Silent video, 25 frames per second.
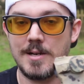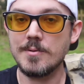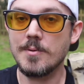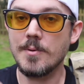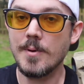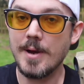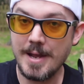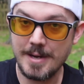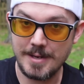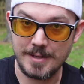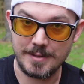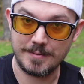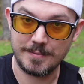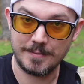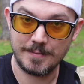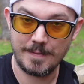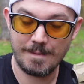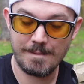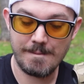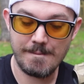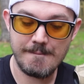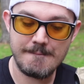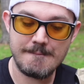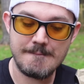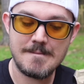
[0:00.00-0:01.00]
granted,
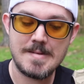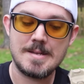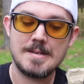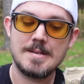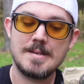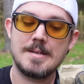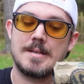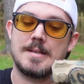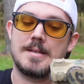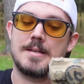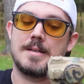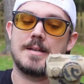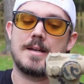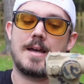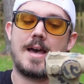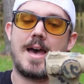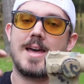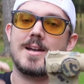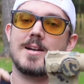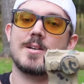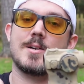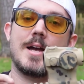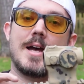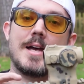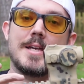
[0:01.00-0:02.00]
I
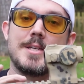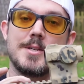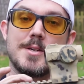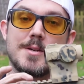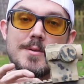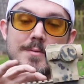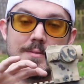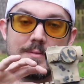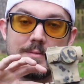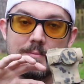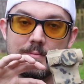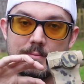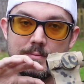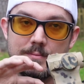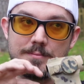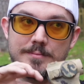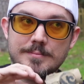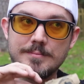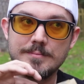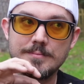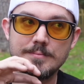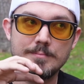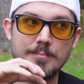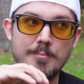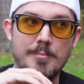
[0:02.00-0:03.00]
don't know how you can
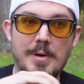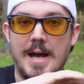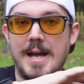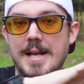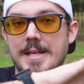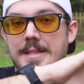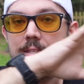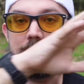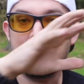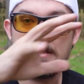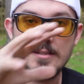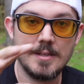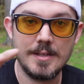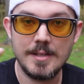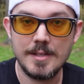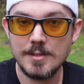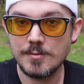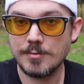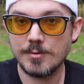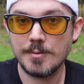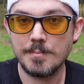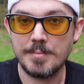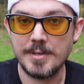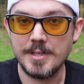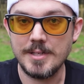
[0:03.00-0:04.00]
buy these things
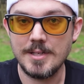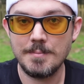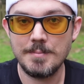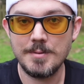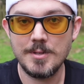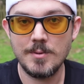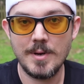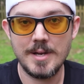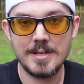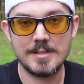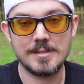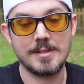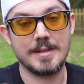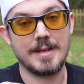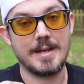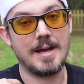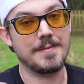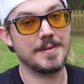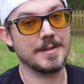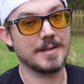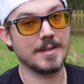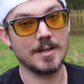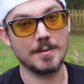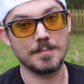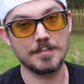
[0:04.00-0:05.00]
from PWS, like how
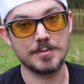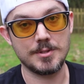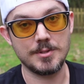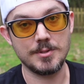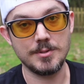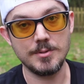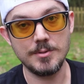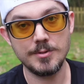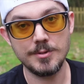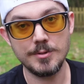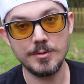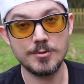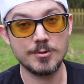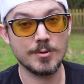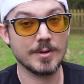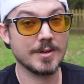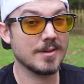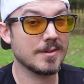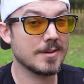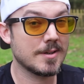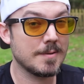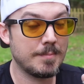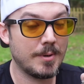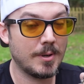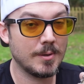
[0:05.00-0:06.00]
they come to you trigger
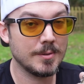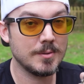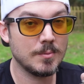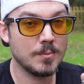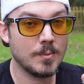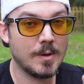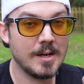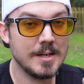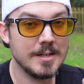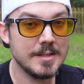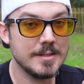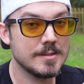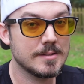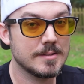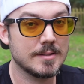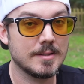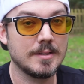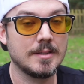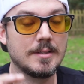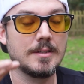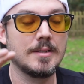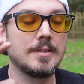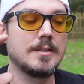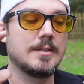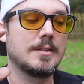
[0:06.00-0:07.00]
component wise.
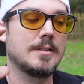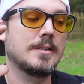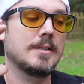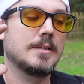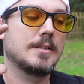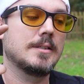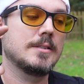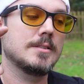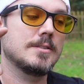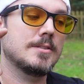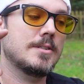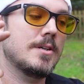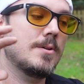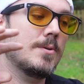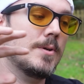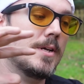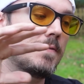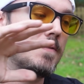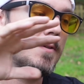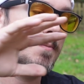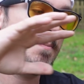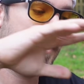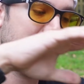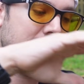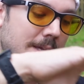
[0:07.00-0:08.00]
So if
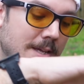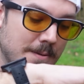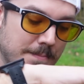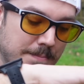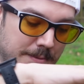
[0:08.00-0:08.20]
you pick up